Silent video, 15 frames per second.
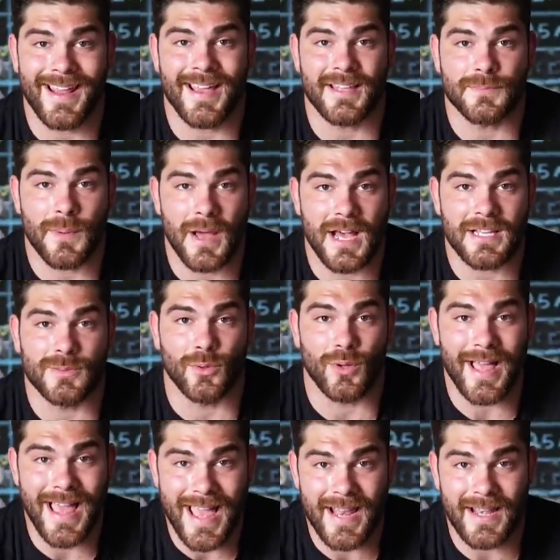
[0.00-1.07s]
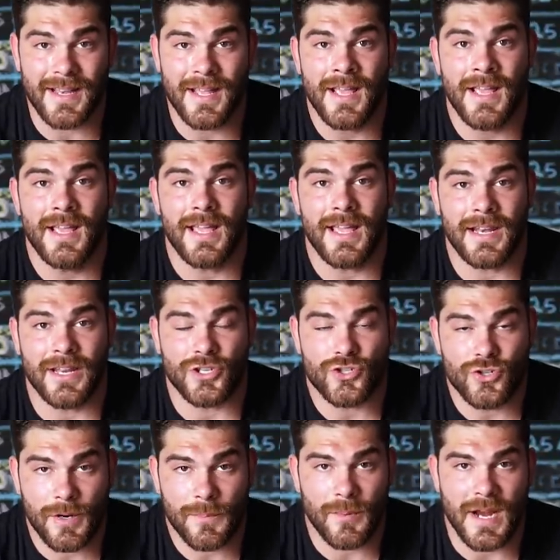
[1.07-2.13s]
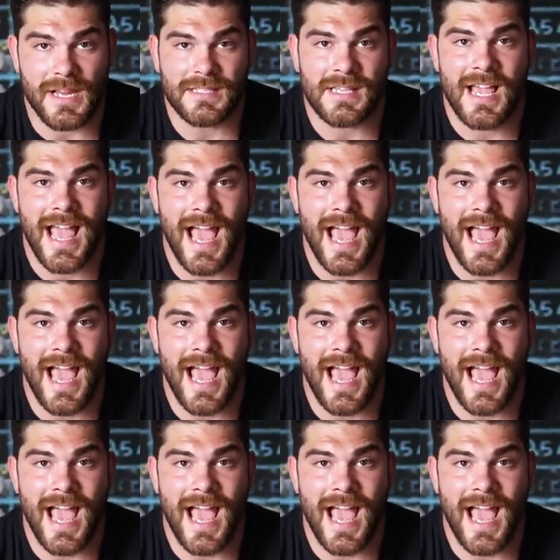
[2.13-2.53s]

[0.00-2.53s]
as possible and in a strict press,